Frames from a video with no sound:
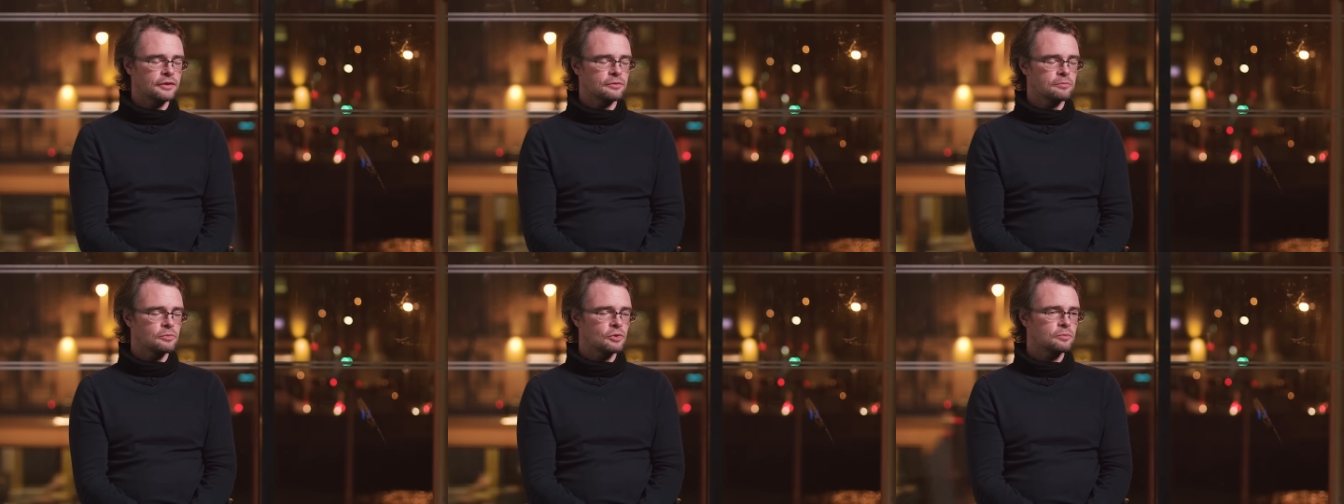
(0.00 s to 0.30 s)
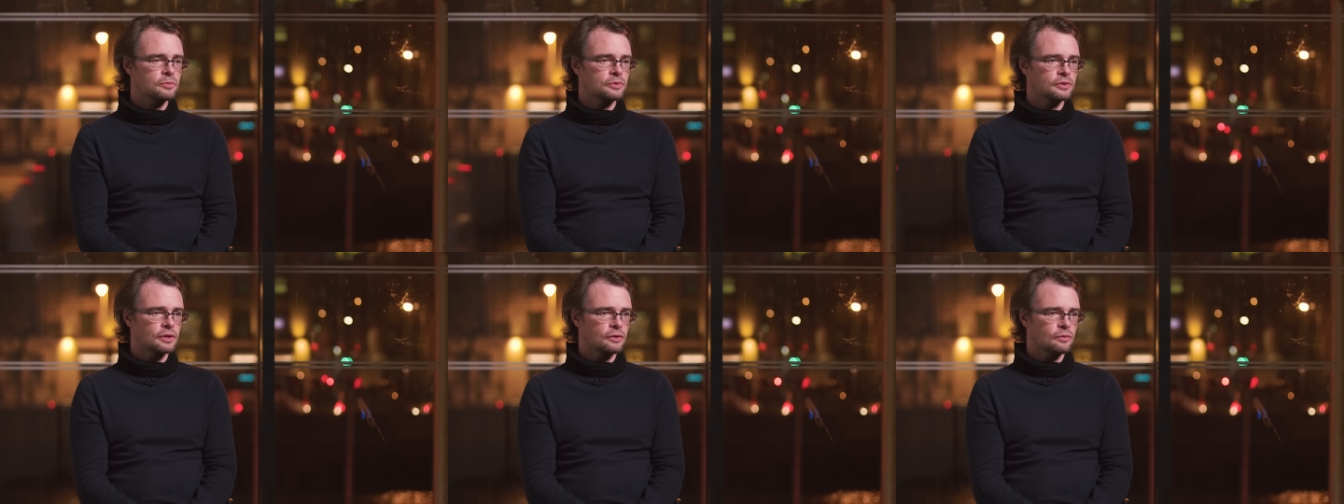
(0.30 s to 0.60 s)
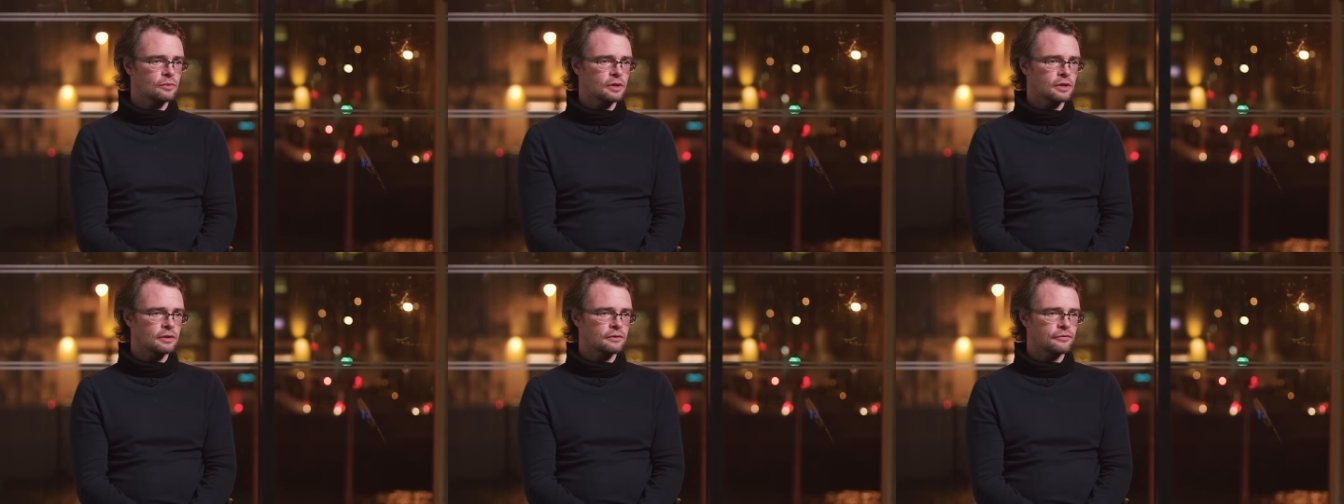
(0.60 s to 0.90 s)
At the moment, I
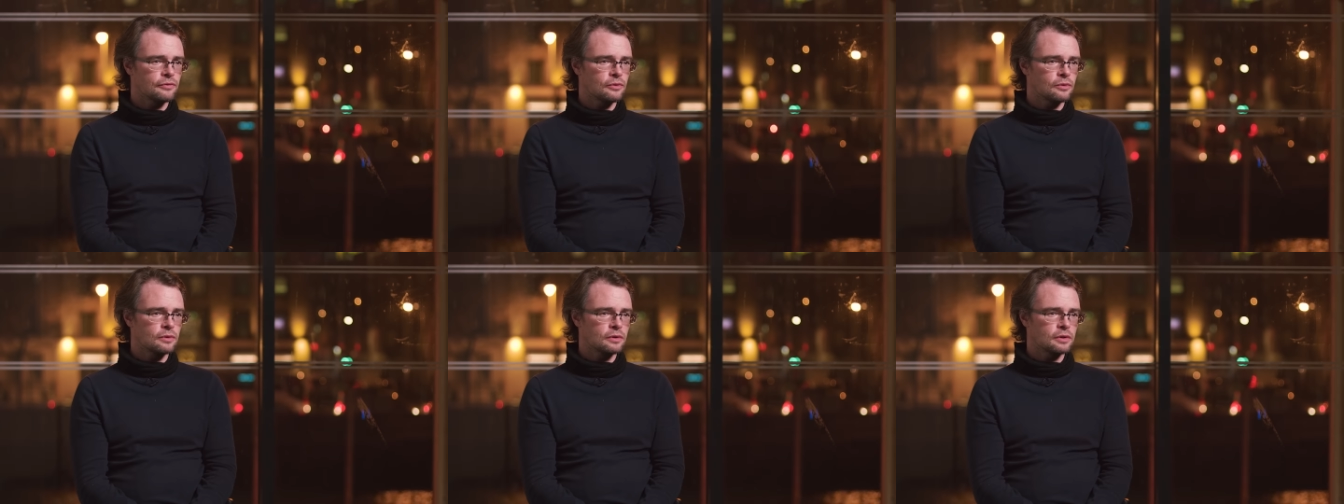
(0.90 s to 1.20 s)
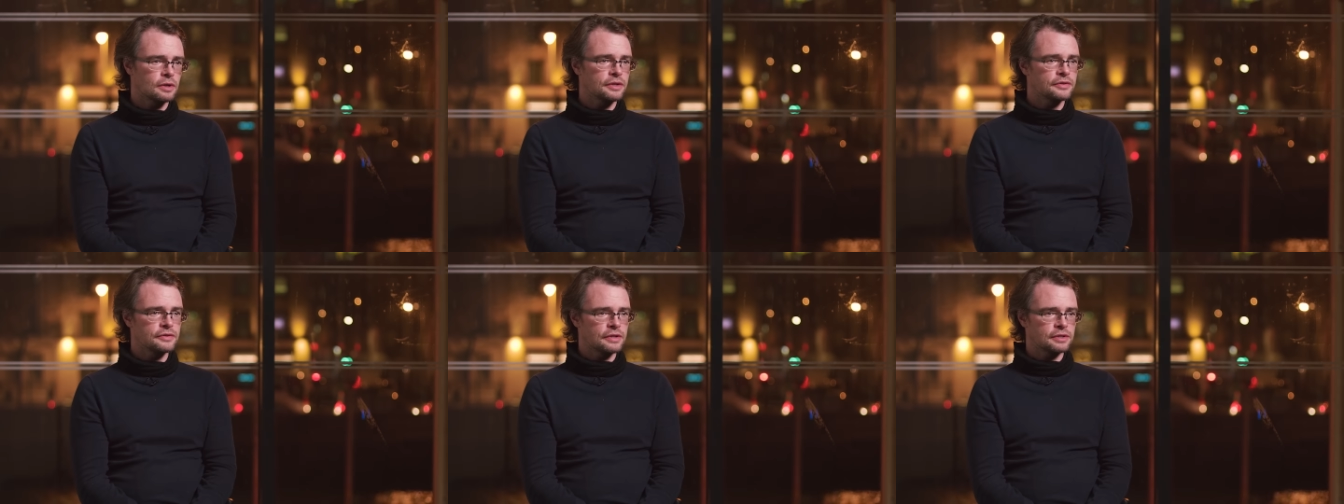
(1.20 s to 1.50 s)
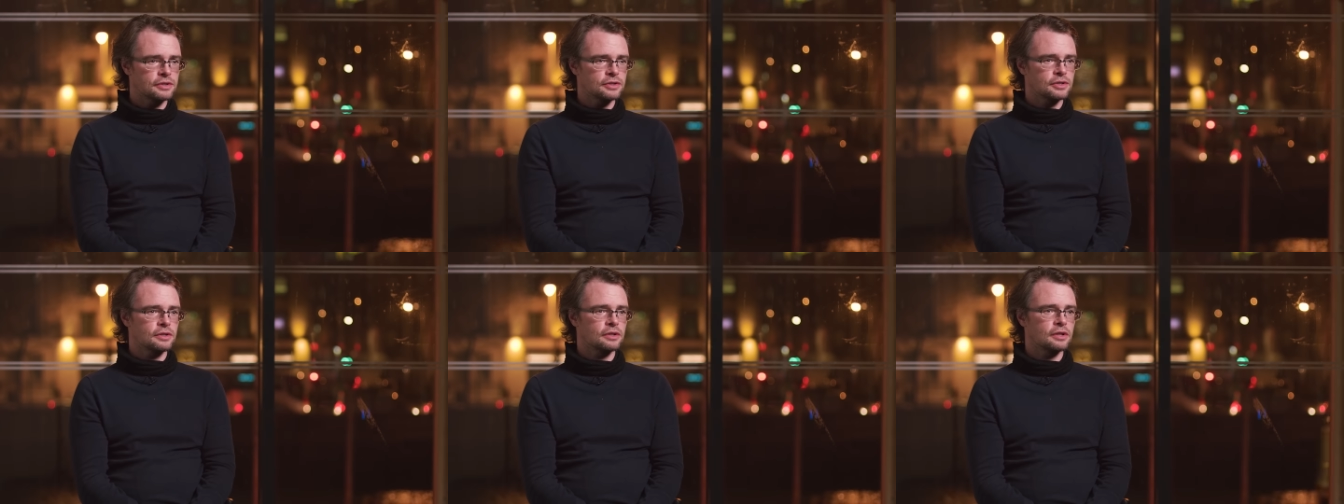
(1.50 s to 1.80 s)
work for
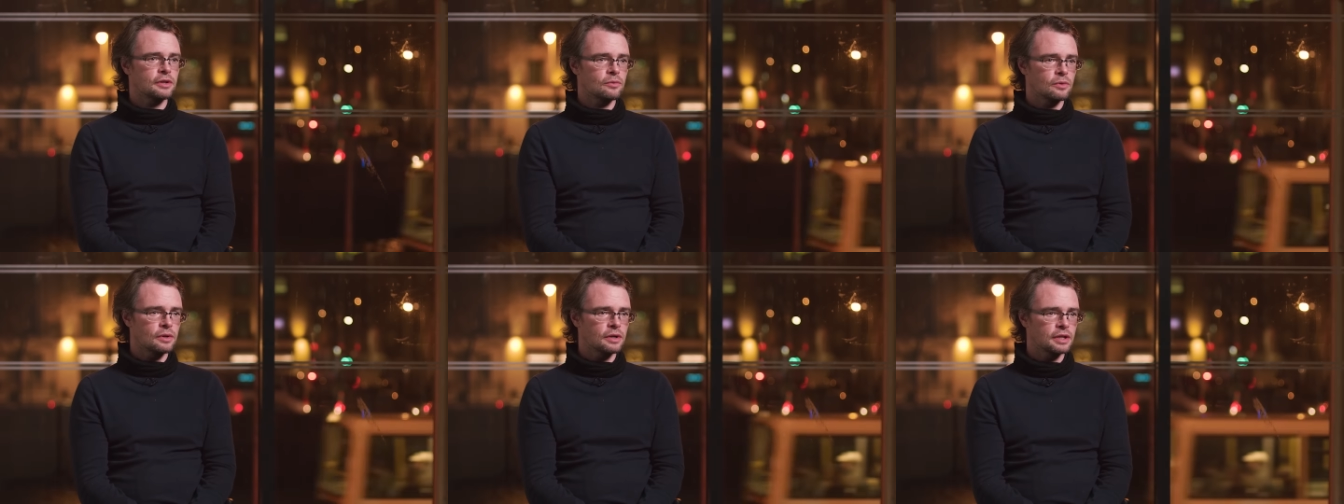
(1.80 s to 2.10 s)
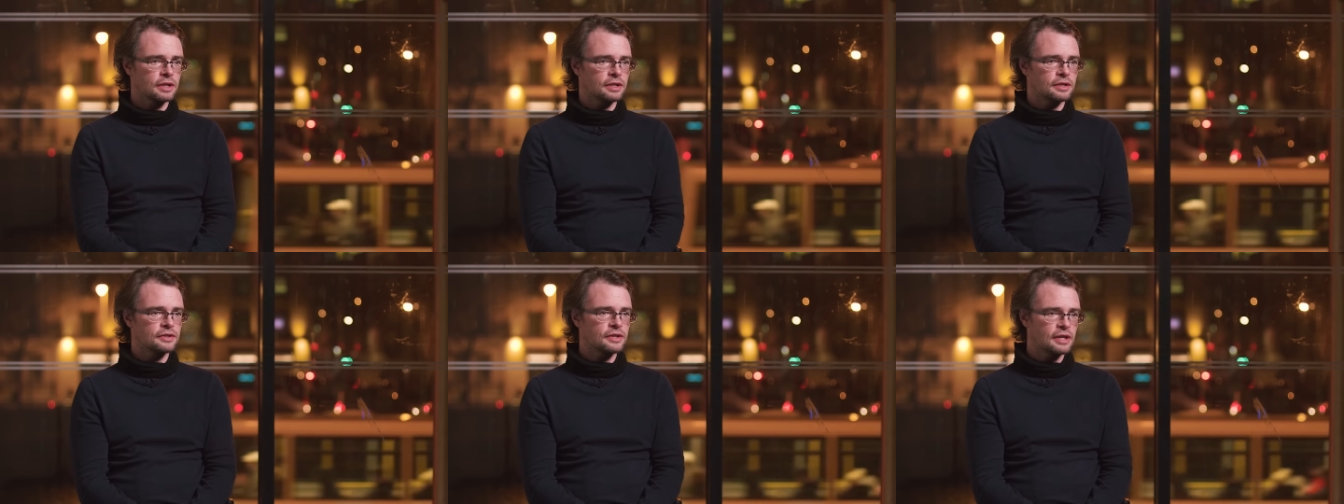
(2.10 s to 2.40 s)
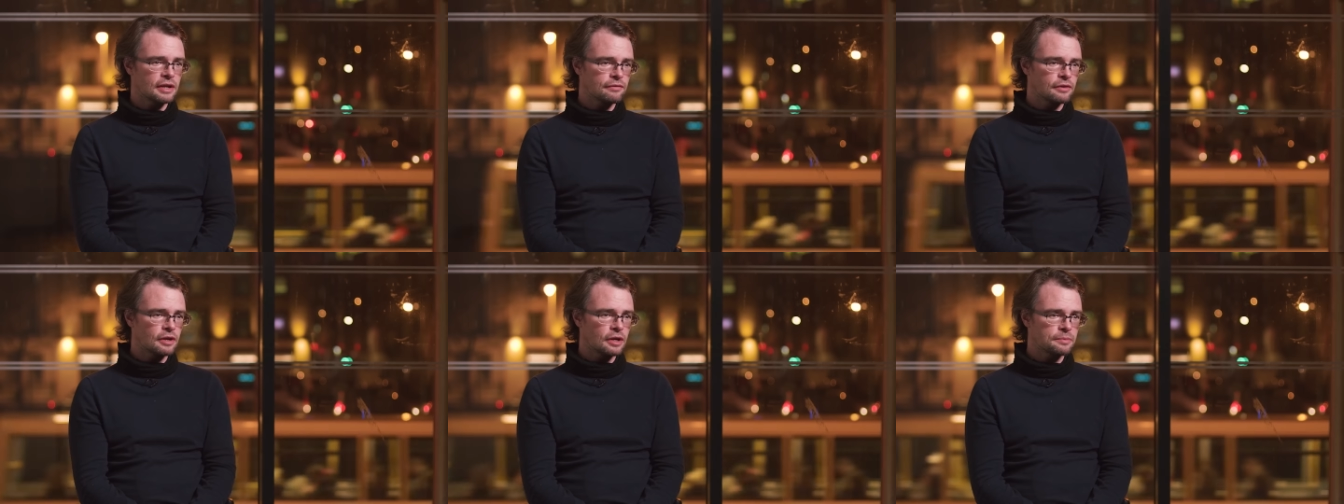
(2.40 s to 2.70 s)
Accenture, and I work in
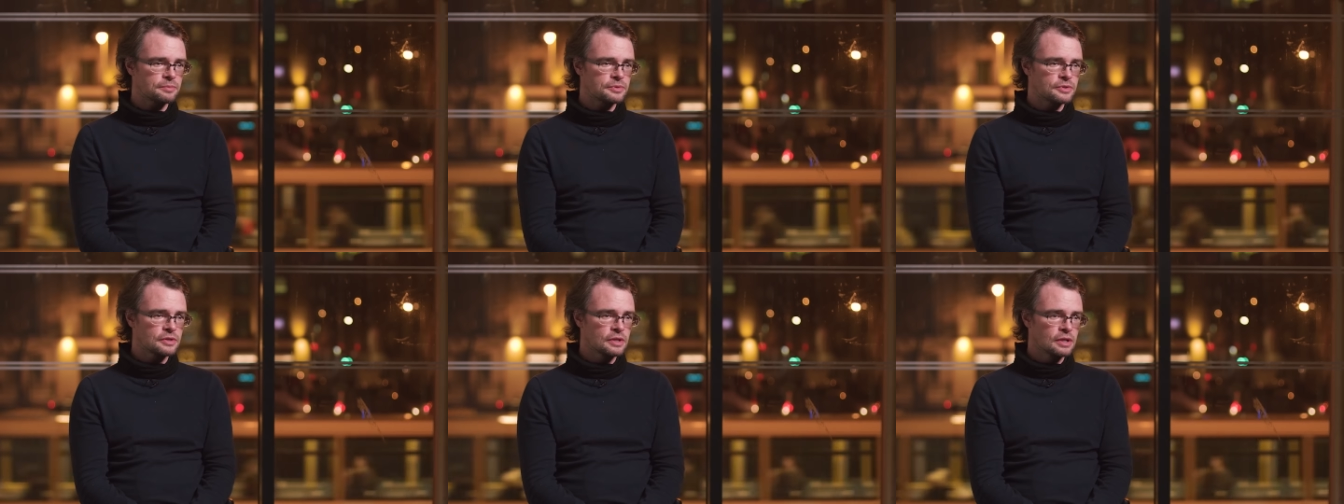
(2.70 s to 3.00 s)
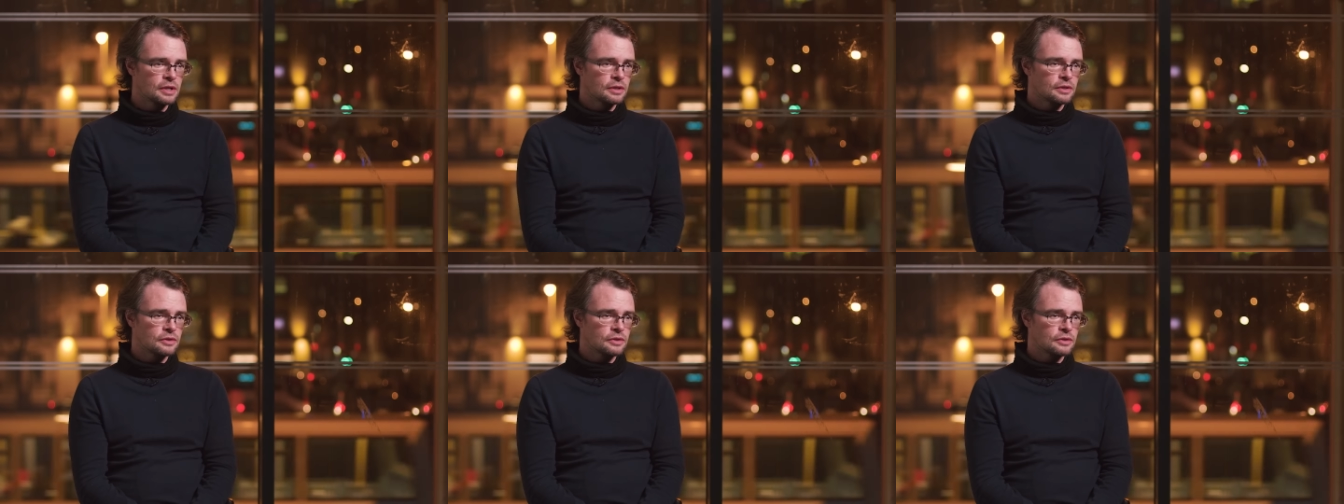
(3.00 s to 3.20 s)
DevOps.